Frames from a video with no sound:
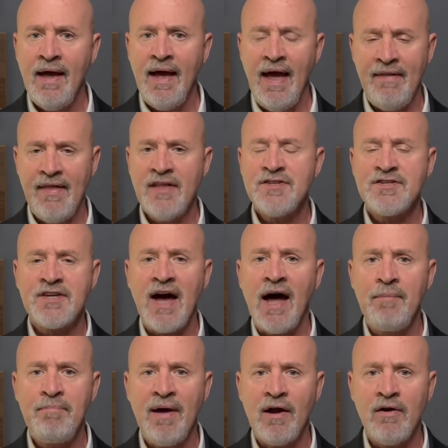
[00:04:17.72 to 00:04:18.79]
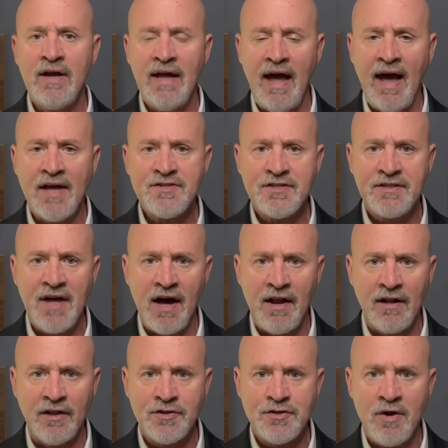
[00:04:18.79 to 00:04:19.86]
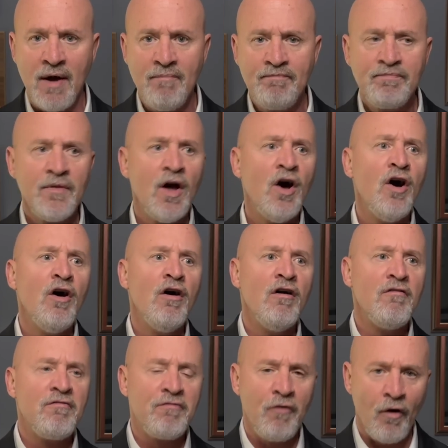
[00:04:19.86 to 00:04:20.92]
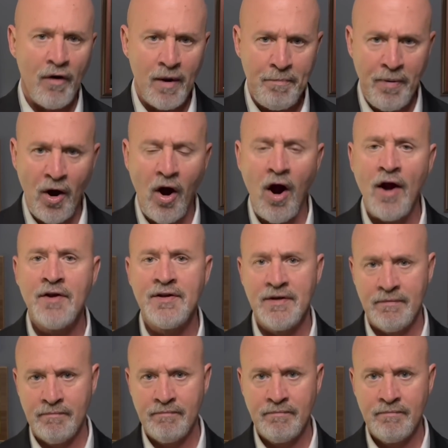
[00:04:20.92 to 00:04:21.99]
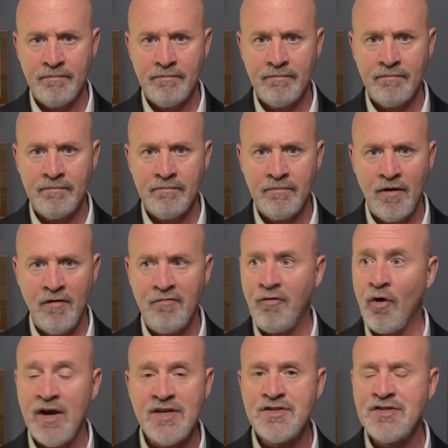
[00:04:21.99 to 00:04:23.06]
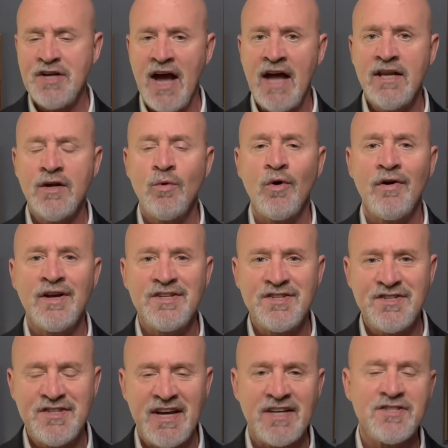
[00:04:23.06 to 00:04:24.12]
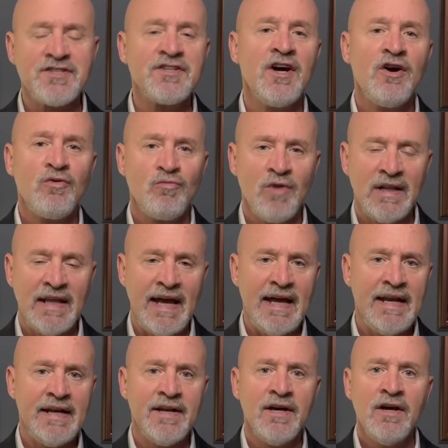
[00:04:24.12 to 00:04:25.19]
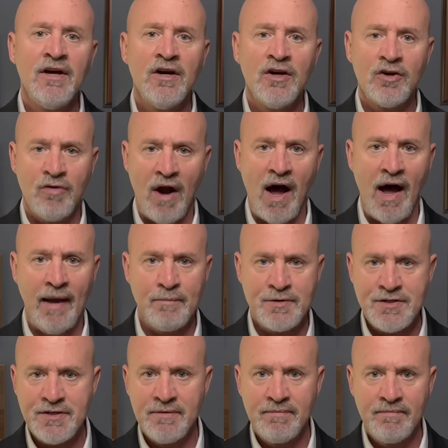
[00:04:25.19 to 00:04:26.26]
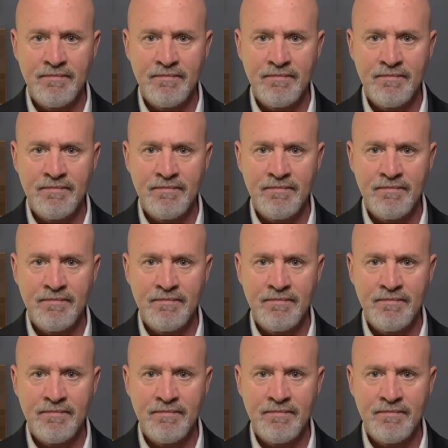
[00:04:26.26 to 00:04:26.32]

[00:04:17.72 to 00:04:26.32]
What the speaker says: And then Scott Perry asked Donald Trump for a pardon for his January 6th related crimes.